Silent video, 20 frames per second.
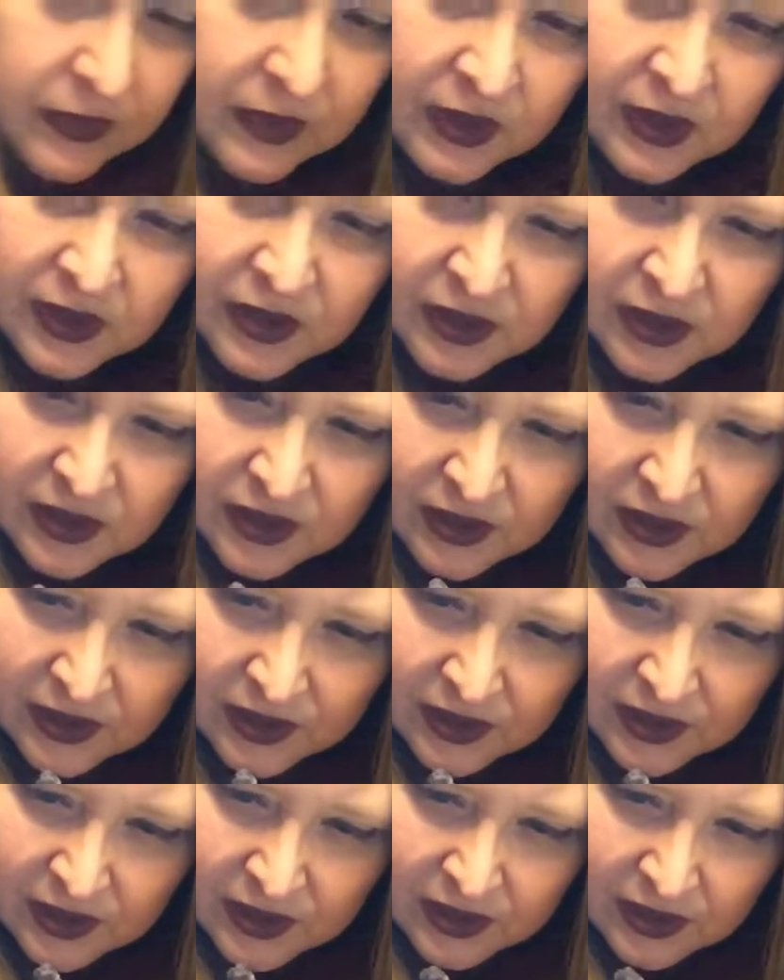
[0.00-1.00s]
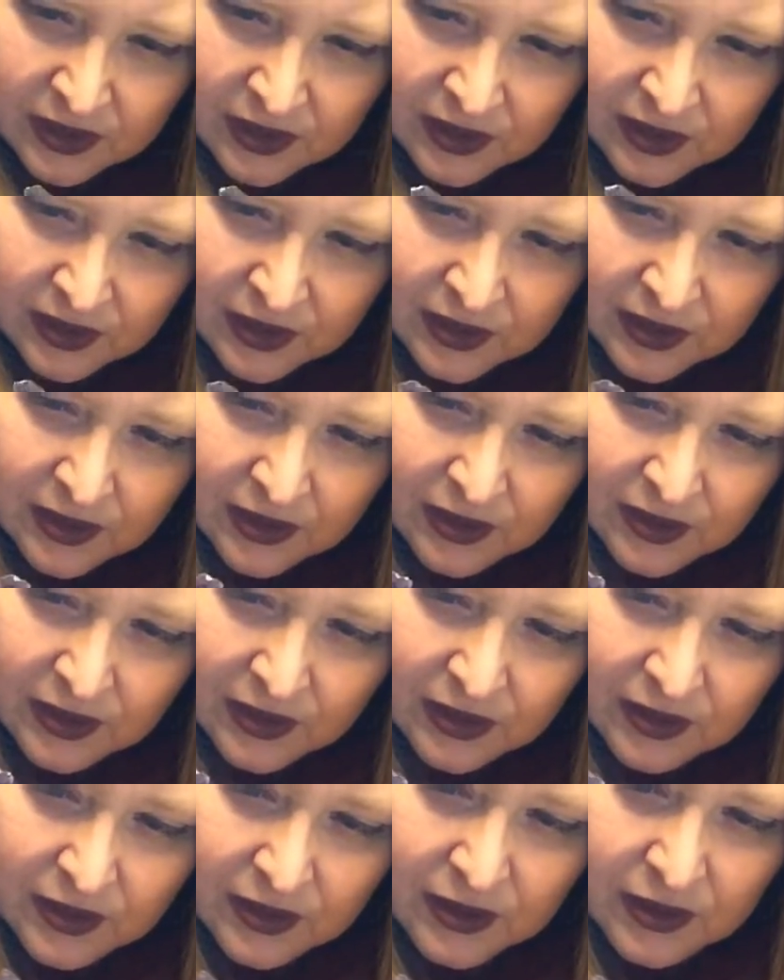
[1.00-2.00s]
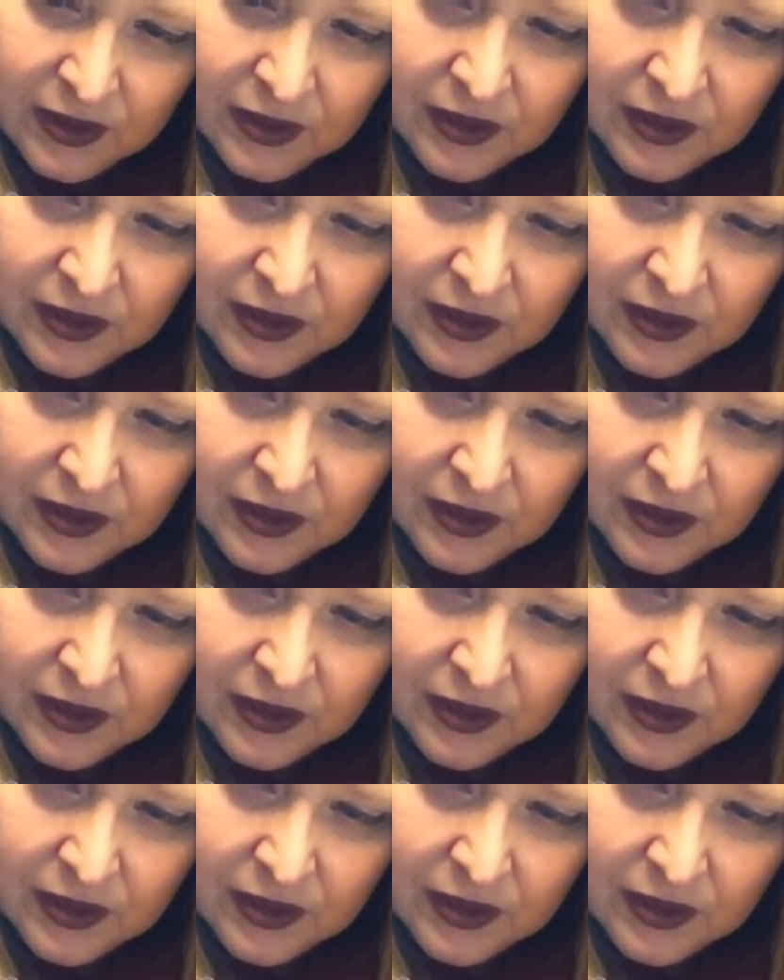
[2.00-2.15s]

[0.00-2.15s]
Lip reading: [no speech]